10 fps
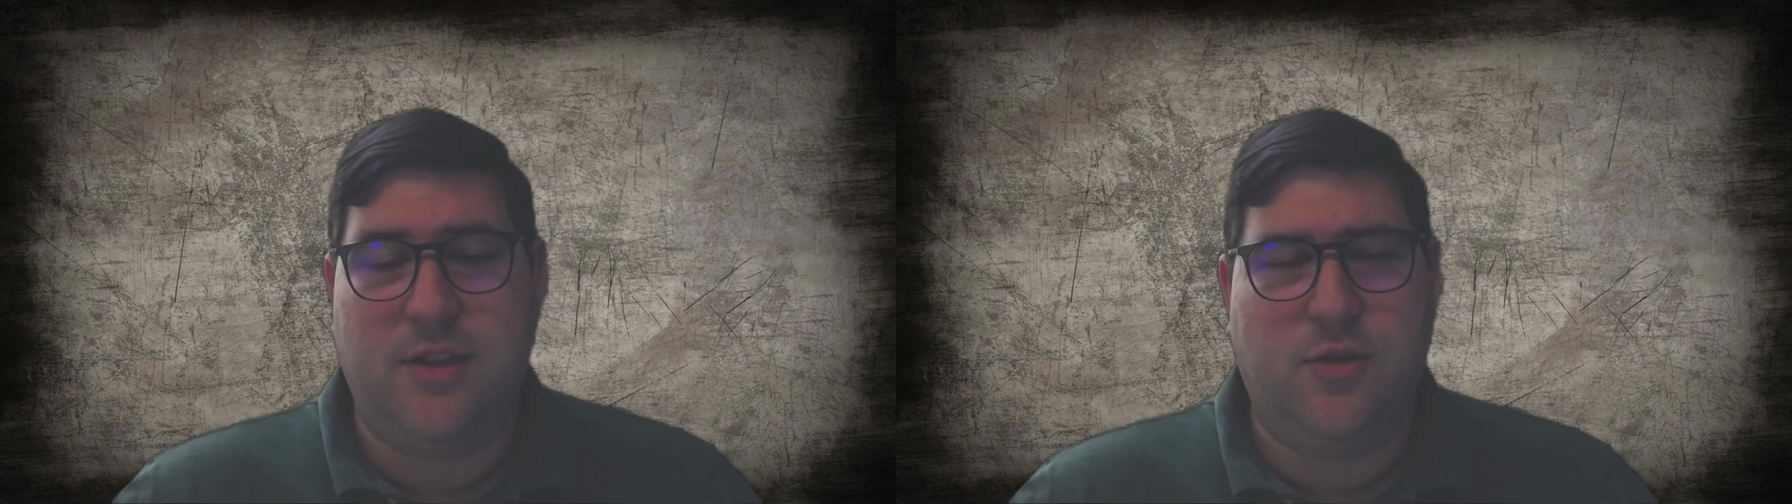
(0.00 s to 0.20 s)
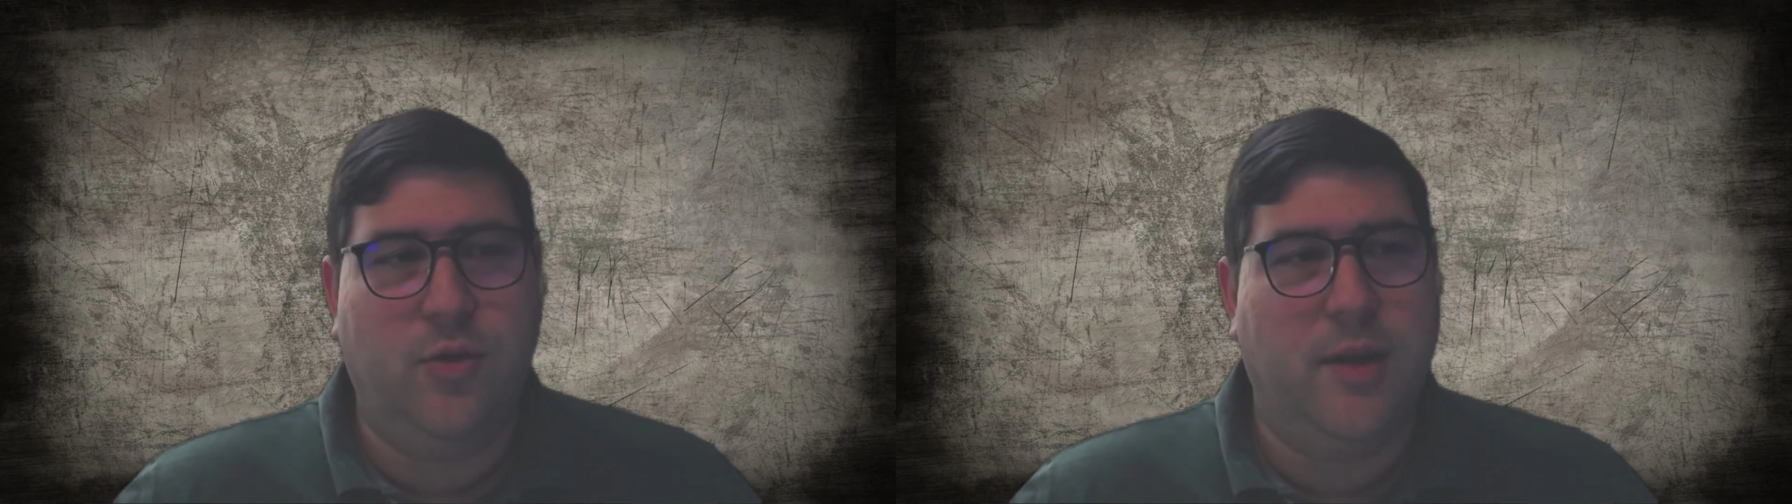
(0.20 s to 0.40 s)

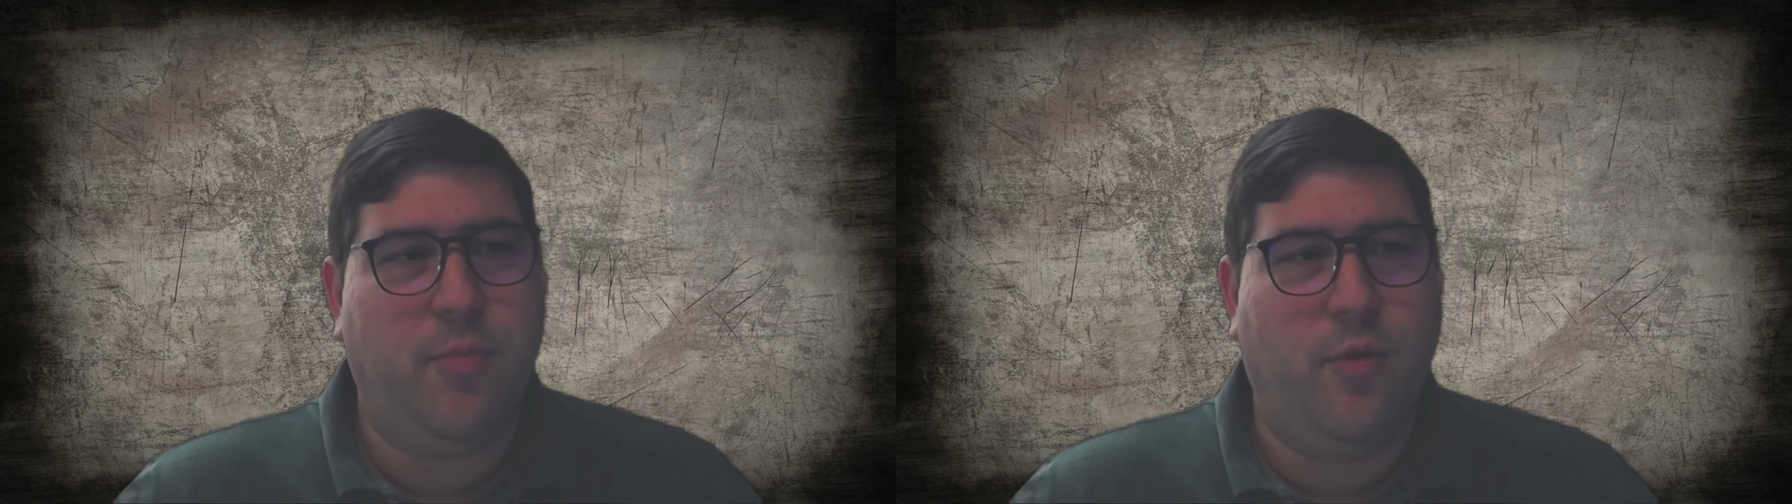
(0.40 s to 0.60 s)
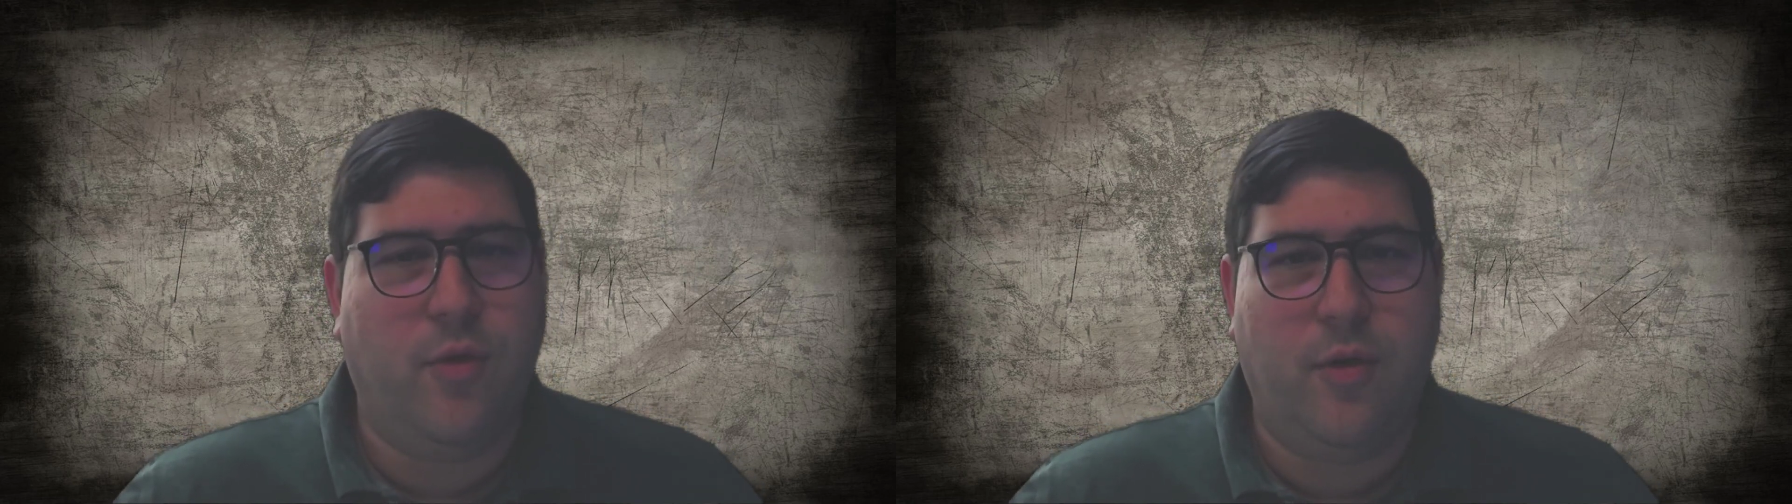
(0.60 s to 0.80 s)

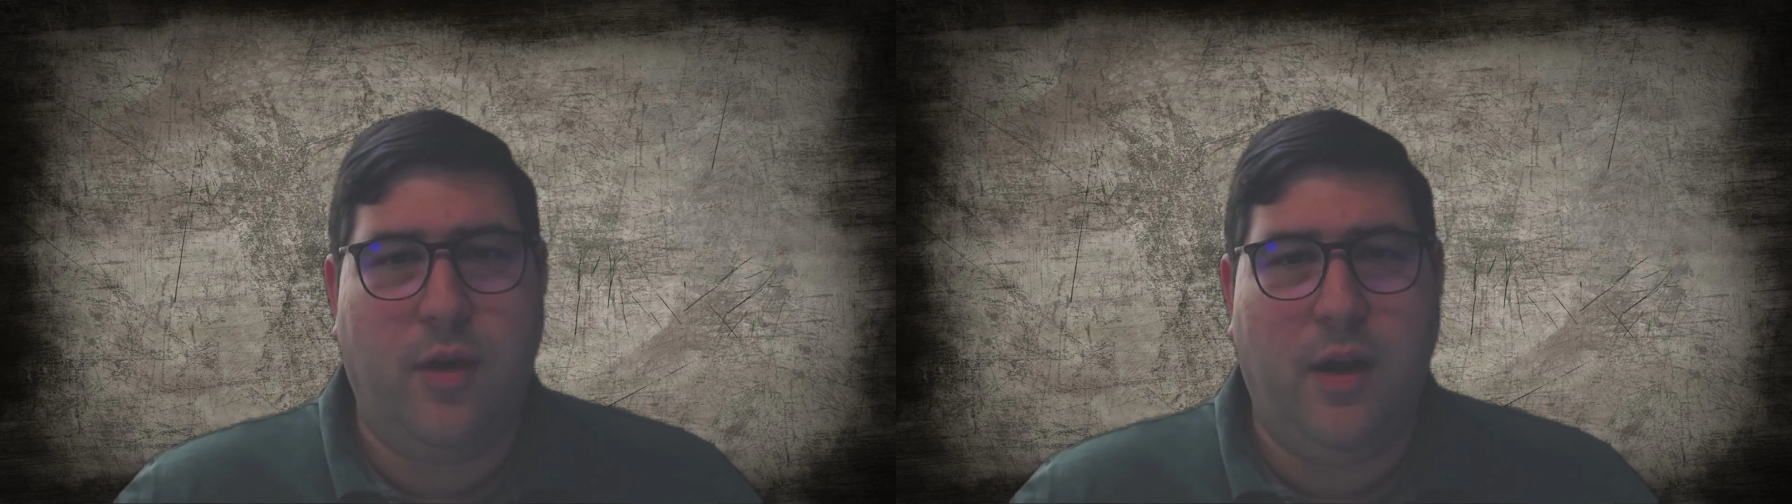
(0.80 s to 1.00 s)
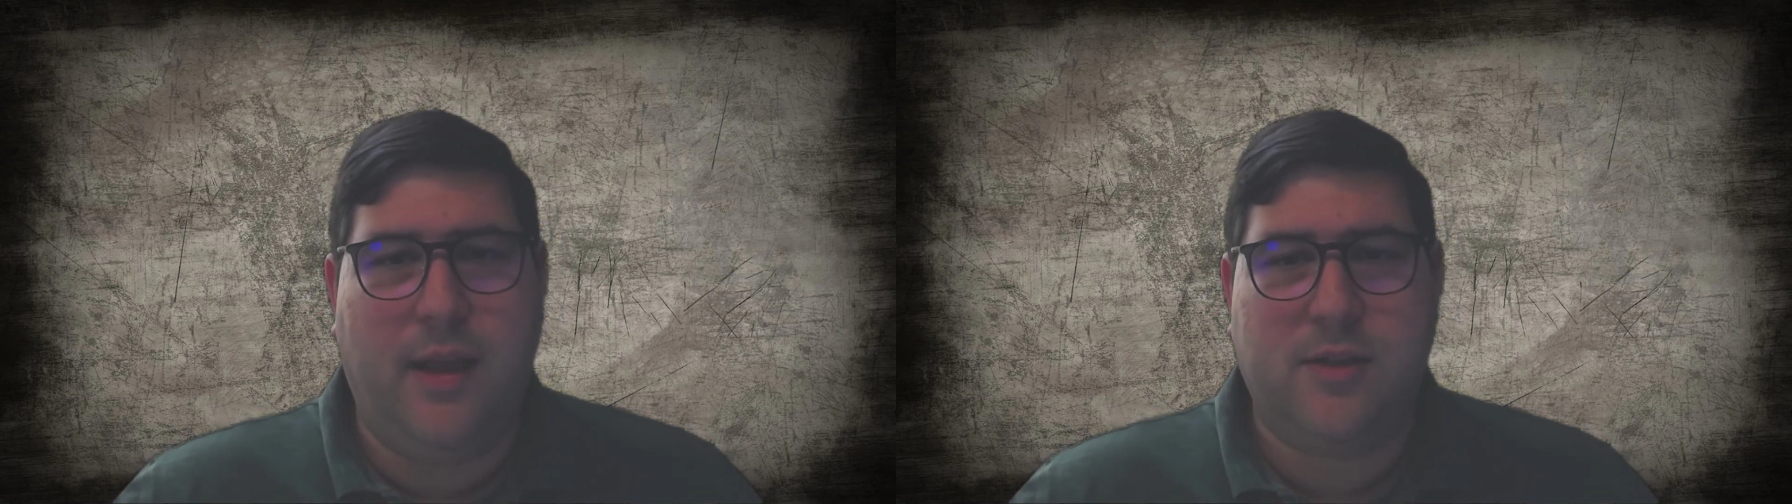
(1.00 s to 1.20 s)
Zulip
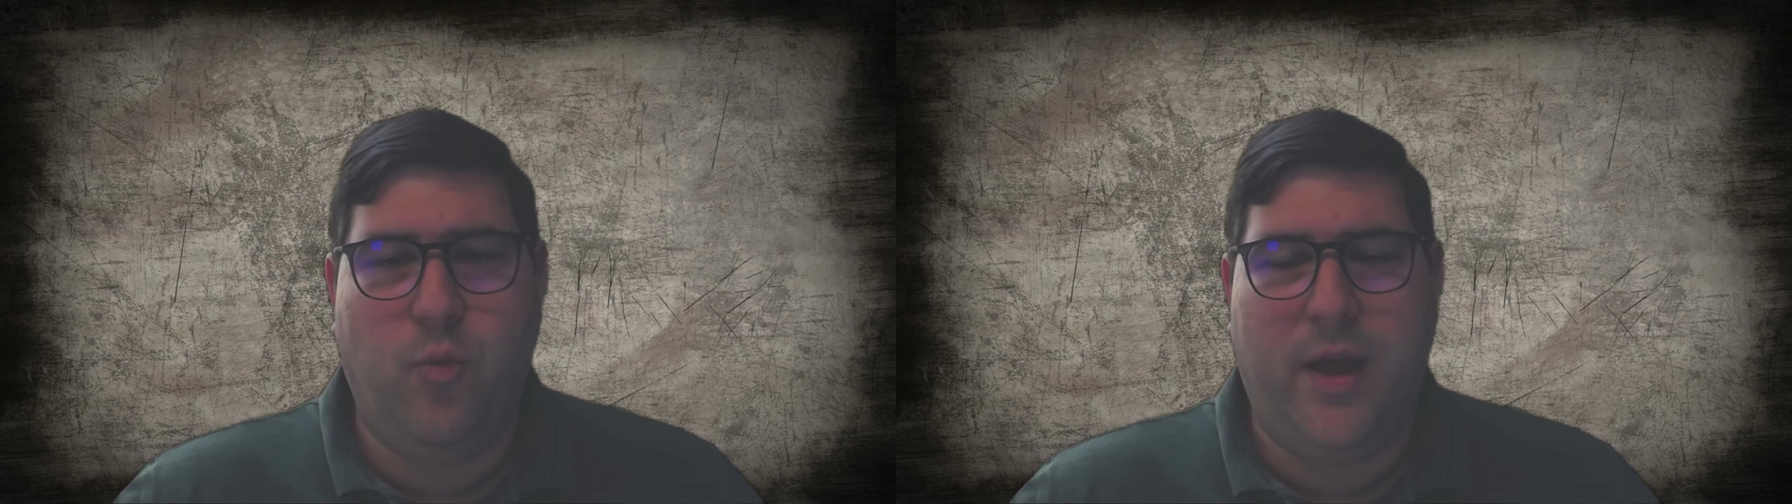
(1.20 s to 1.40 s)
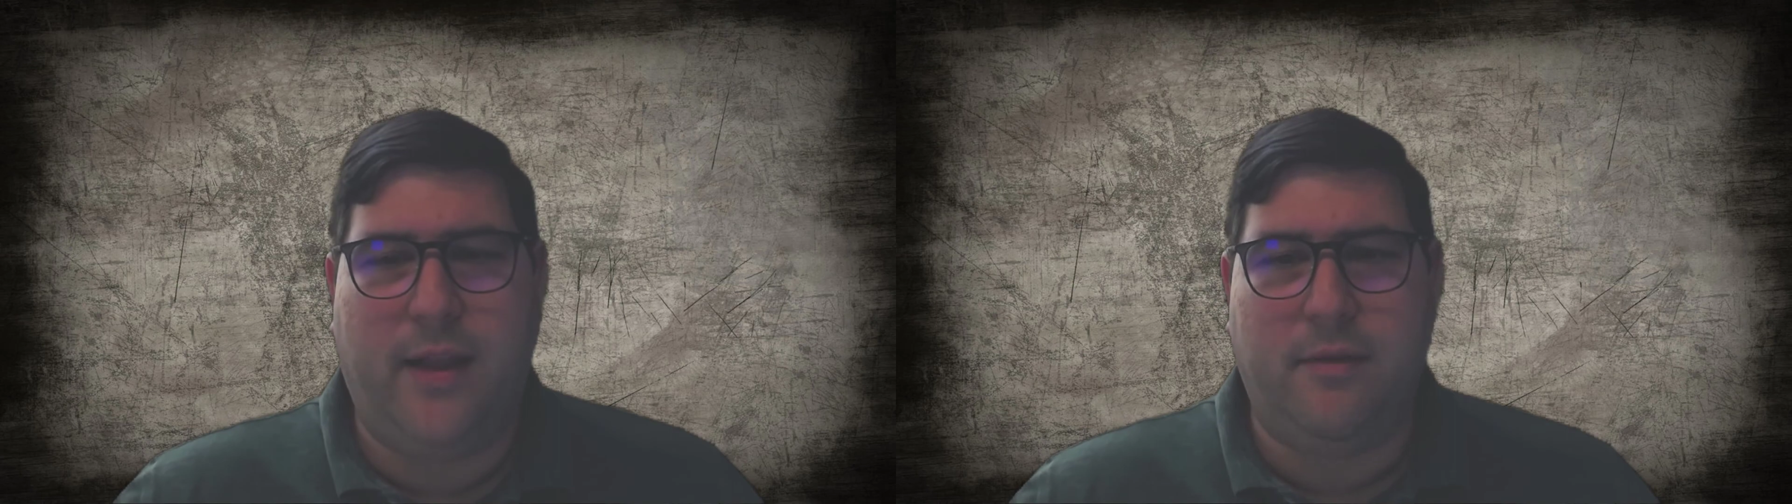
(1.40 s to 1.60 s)
or as
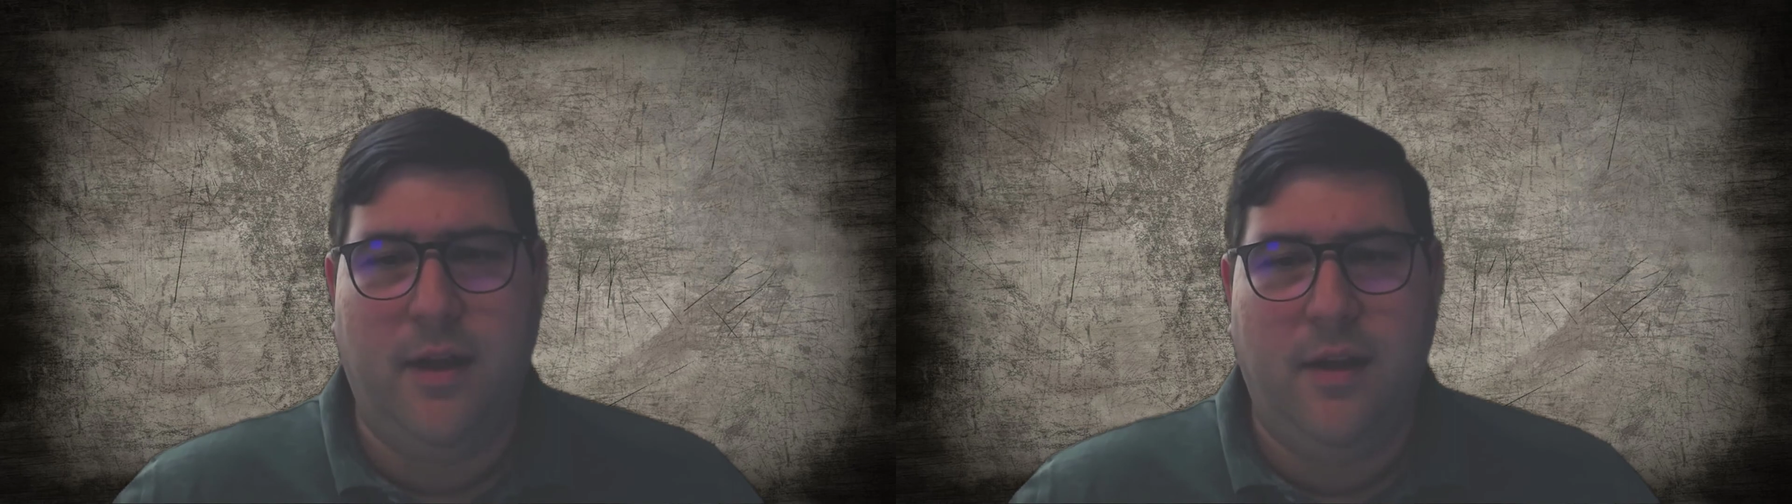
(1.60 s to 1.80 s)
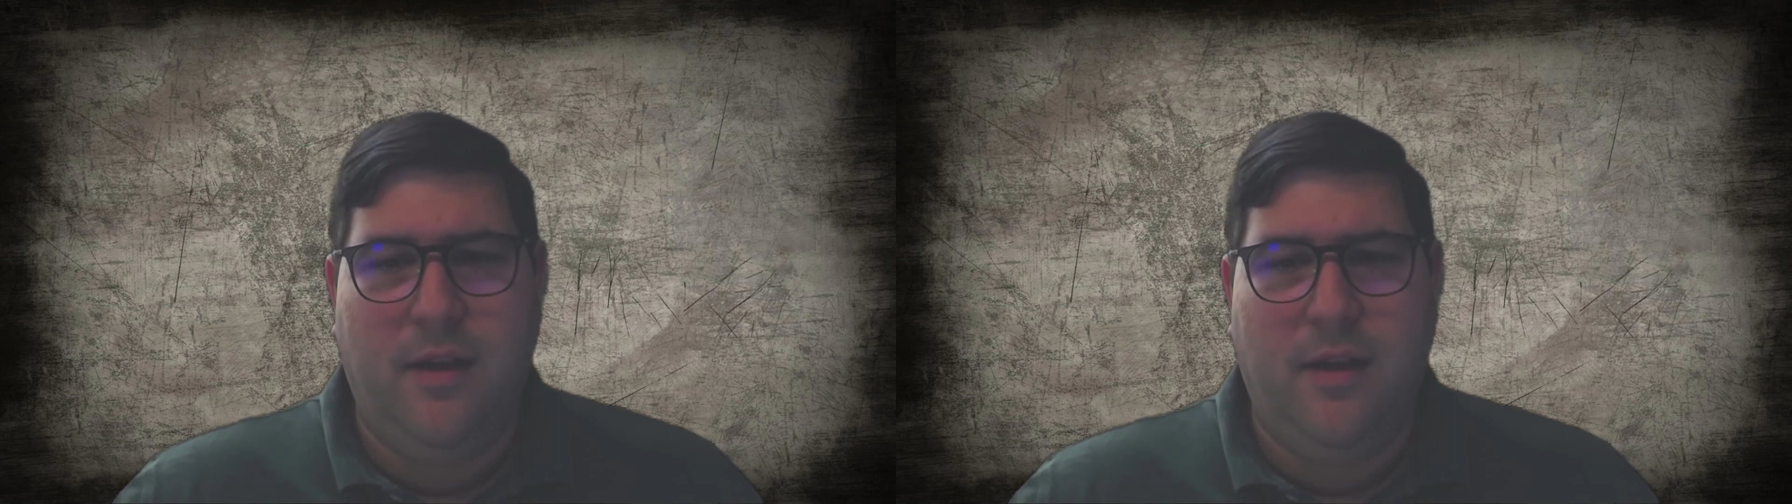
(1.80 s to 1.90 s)
well.